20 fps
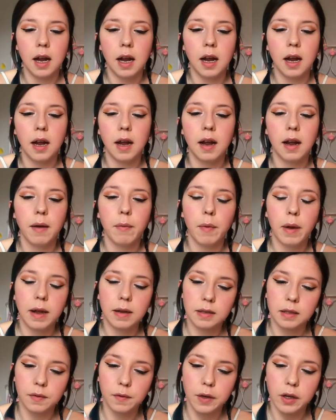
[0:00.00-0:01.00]
And what
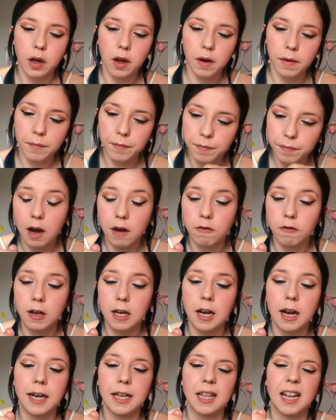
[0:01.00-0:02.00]
else have we got? I
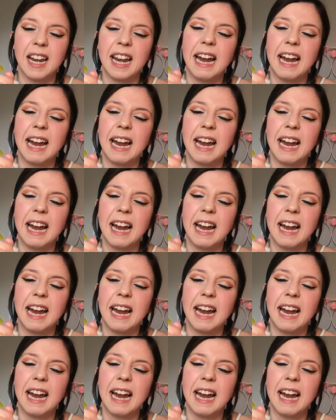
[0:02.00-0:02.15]
really like the